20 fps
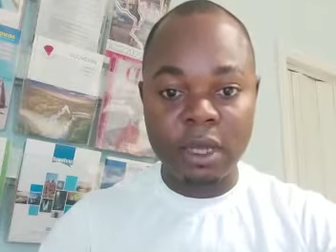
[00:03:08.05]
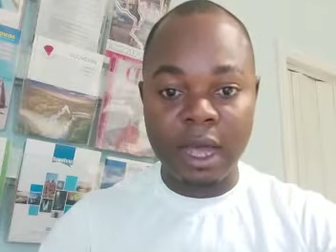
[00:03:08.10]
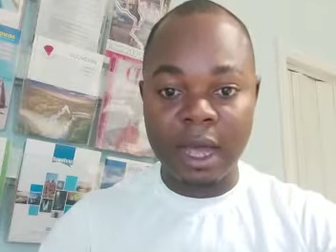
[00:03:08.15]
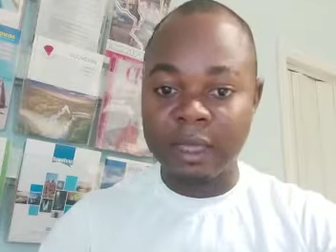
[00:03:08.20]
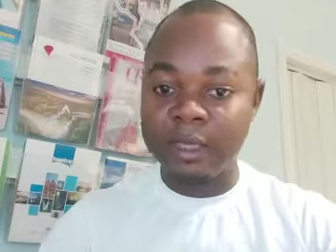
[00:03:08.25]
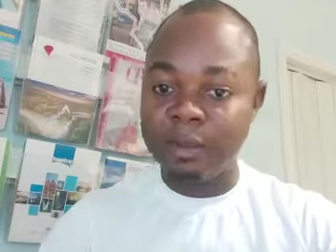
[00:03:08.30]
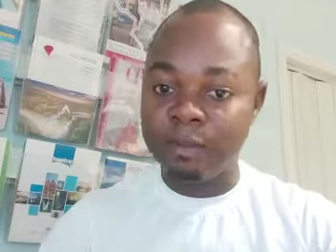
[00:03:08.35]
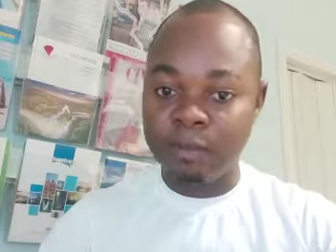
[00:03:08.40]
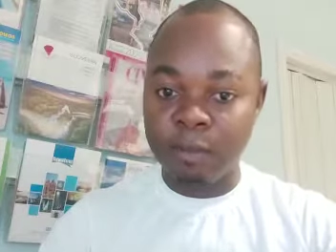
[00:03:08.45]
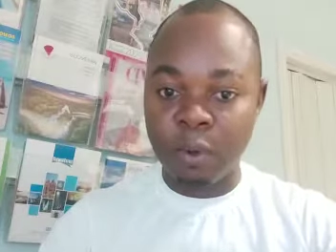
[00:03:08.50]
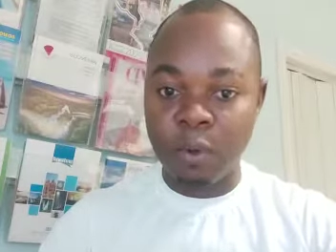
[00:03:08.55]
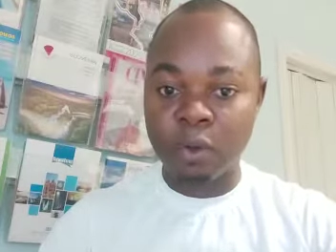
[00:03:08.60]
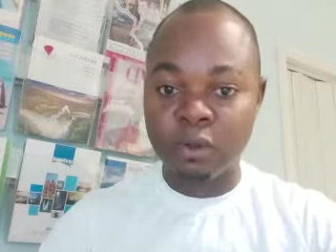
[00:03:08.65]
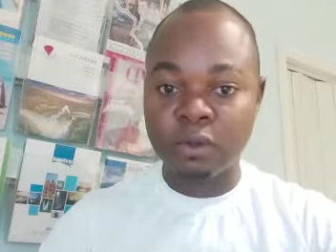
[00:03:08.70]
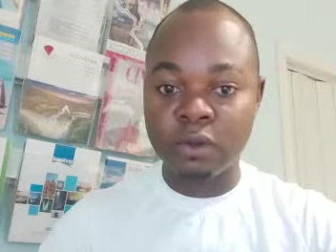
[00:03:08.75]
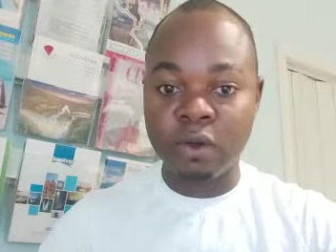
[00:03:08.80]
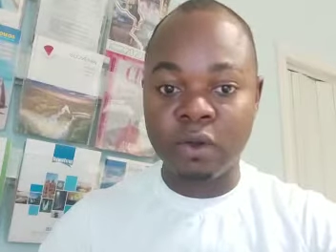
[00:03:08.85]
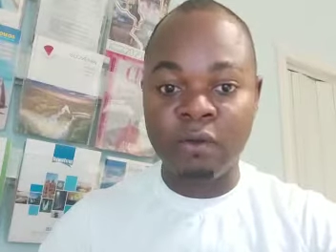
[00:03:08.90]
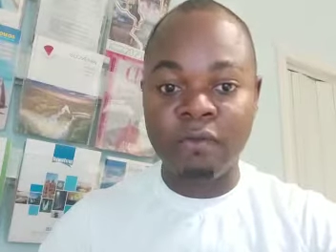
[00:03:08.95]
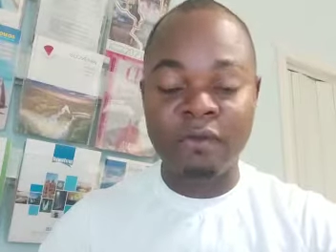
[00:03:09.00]
at the
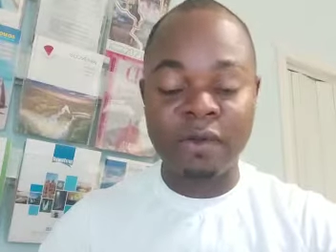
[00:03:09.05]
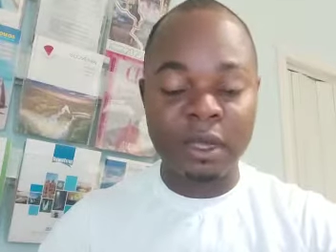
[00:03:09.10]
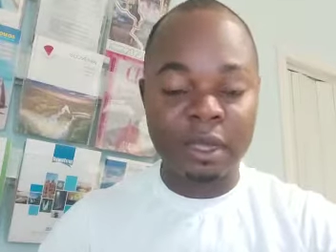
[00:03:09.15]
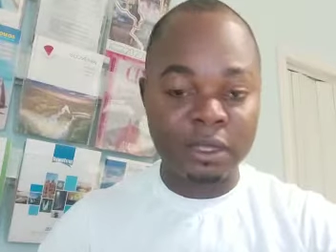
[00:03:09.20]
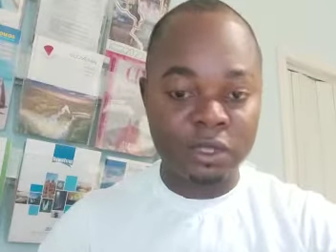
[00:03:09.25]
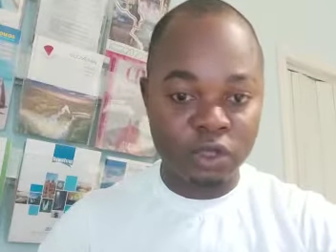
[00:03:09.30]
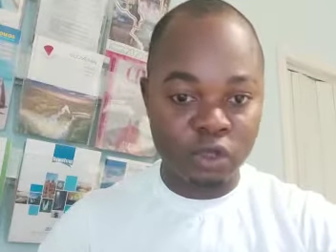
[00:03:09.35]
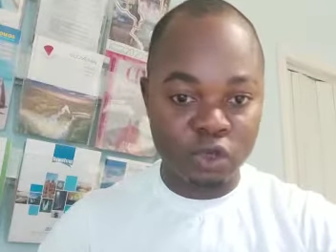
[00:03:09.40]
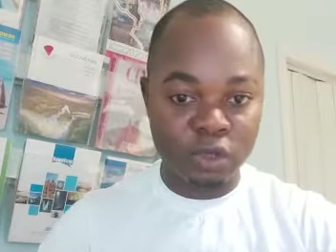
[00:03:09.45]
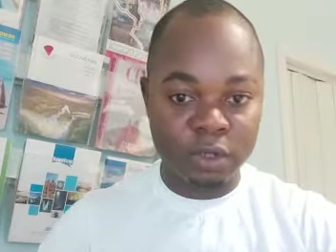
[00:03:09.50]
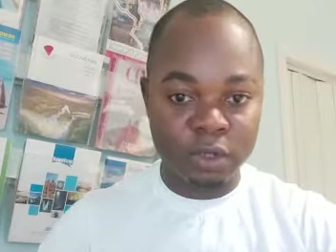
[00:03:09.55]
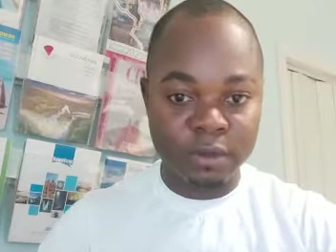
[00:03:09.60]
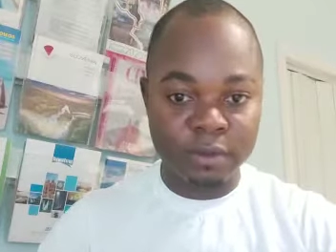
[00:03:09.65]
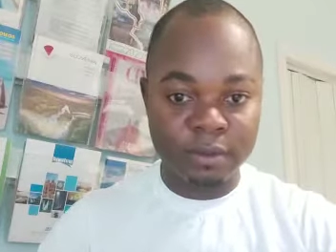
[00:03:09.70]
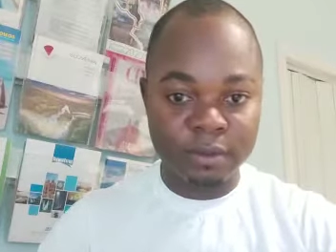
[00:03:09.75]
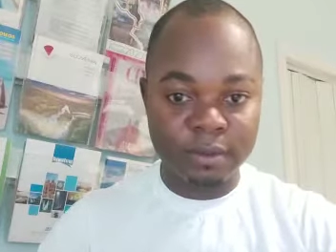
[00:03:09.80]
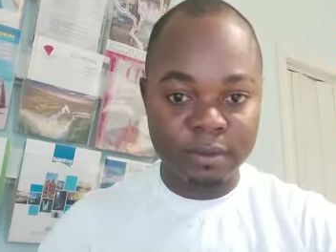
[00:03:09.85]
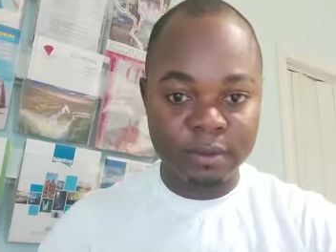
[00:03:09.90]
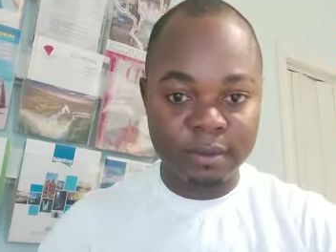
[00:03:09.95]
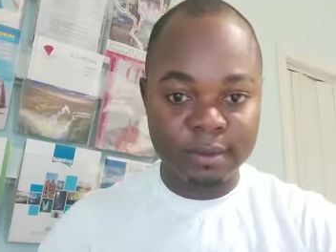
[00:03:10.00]
port of entry.